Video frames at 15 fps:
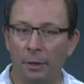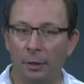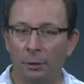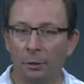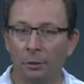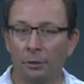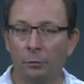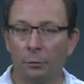
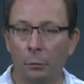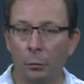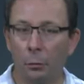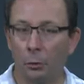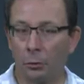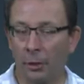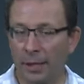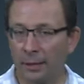used for
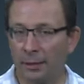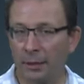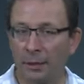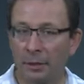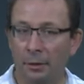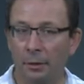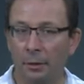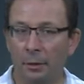
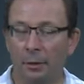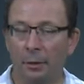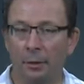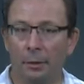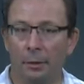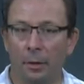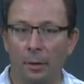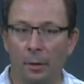grazing
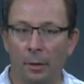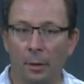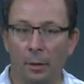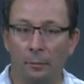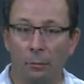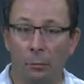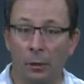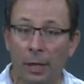
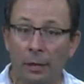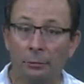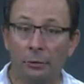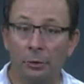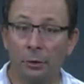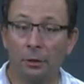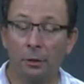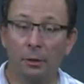for
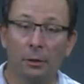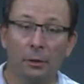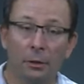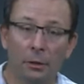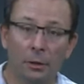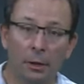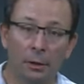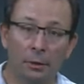livestock
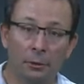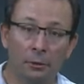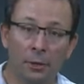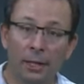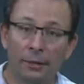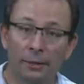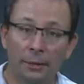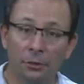in the
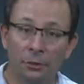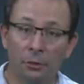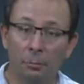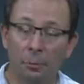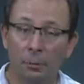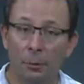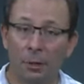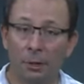dry season,
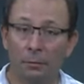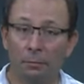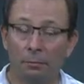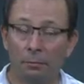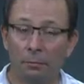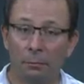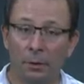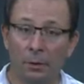but when
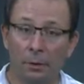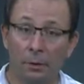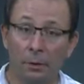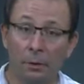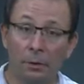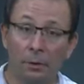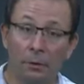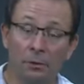
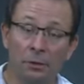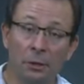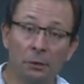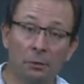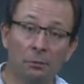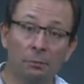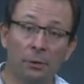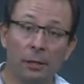the
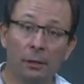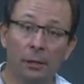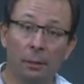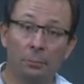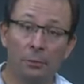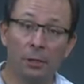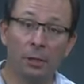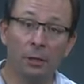seasonal flood
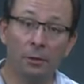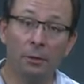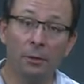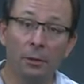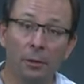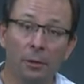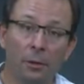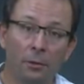comes down,
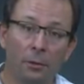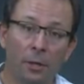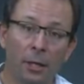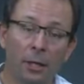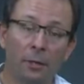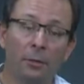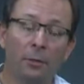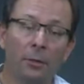
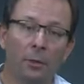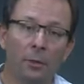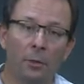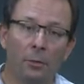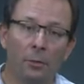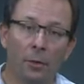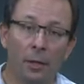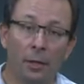then
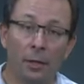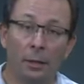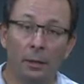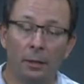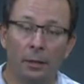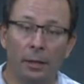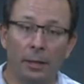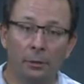the
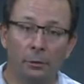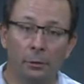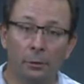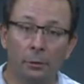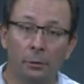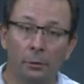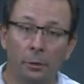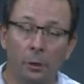
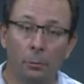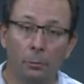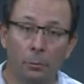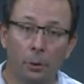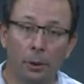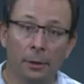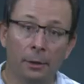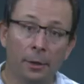cattle
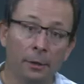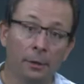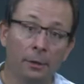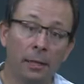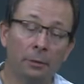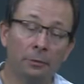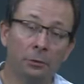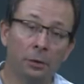and other
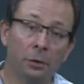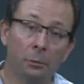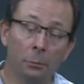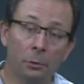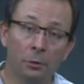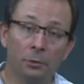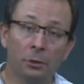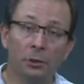livestock are
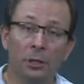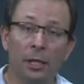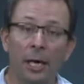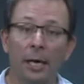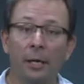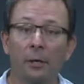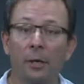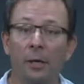moved into
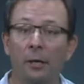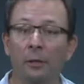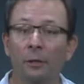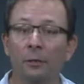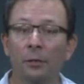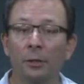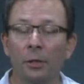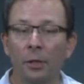higher
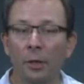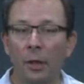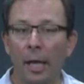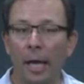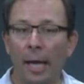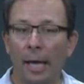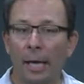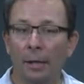ground,
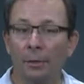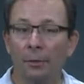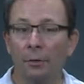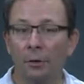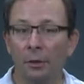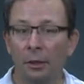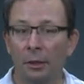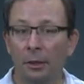and
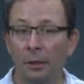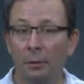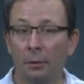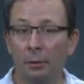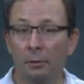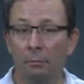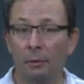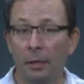the
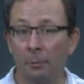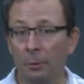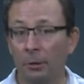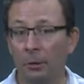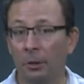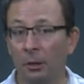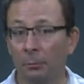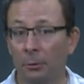flood meadow
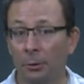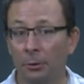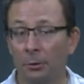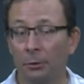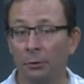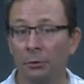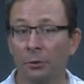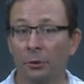can be
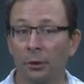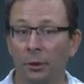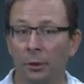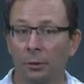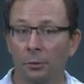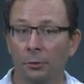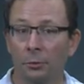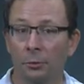used
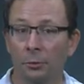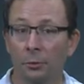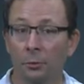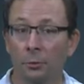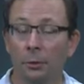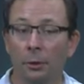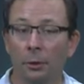to